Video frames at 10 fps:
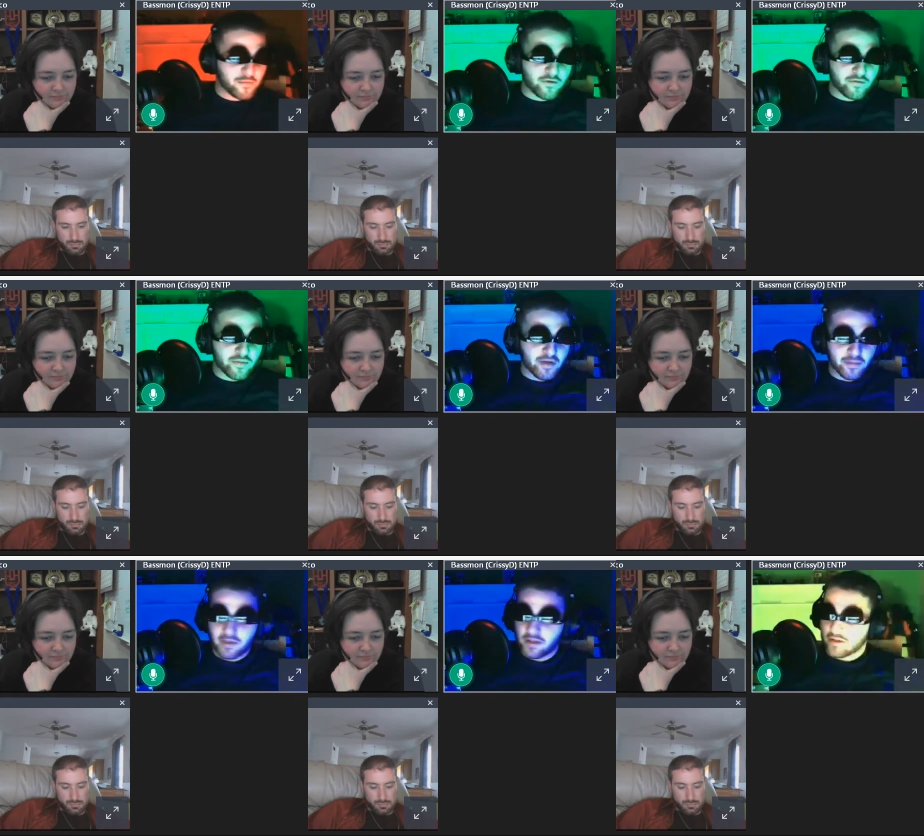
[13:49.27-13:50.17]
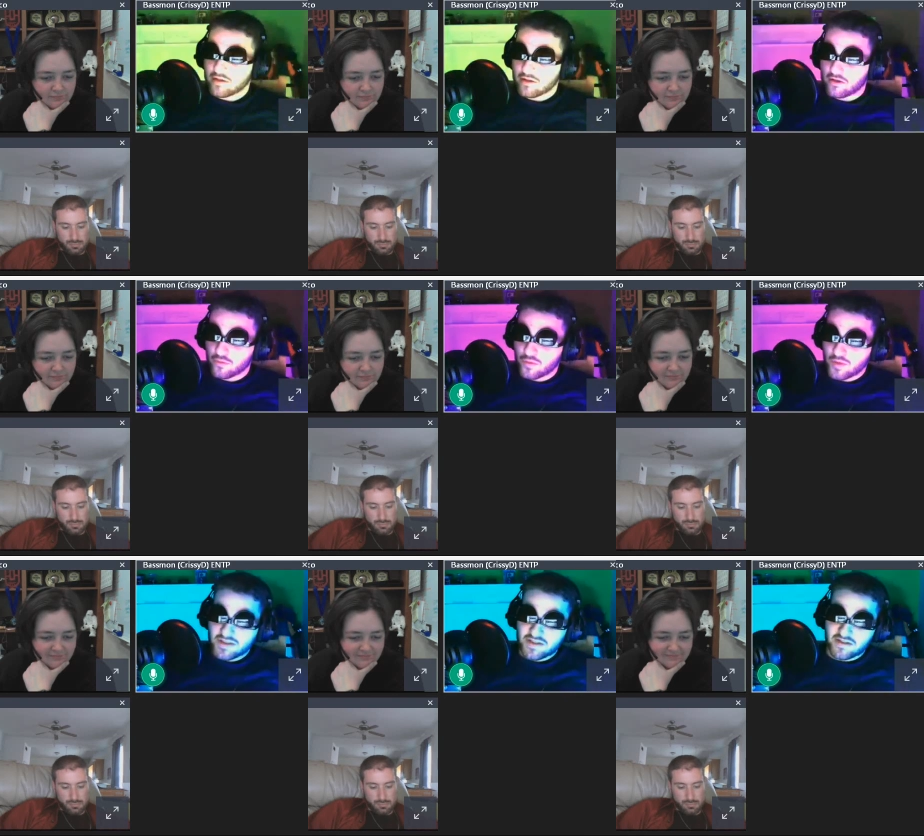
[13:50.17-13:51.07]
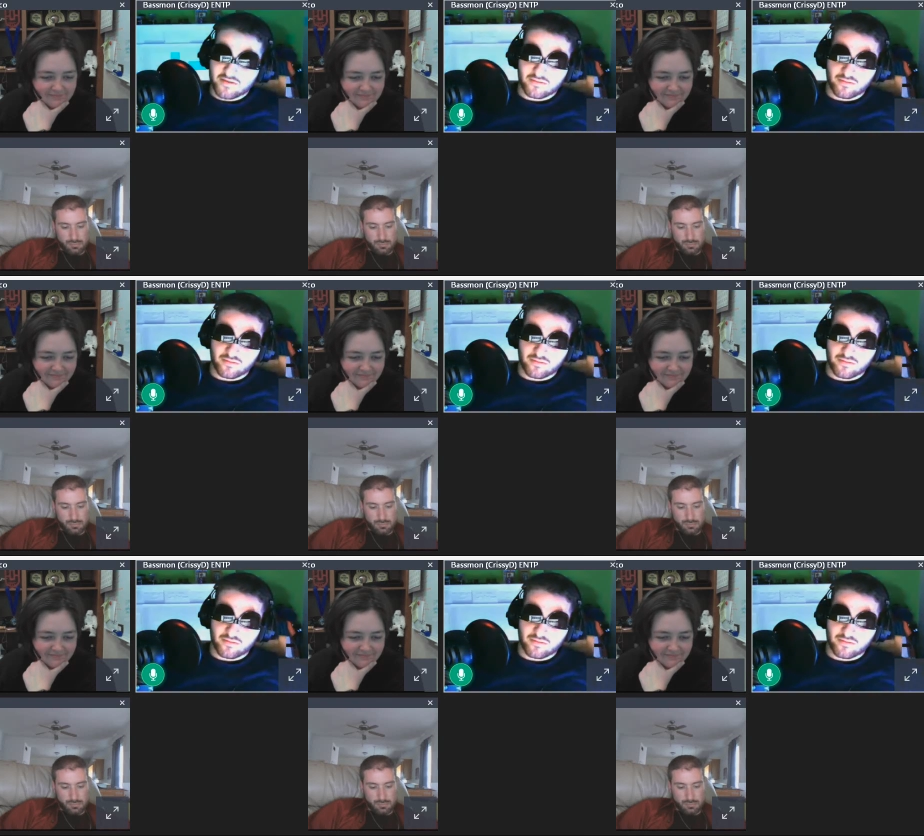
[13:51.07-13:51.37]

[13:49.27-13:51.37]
Speaker 1: it with me a minute ago. Where is it?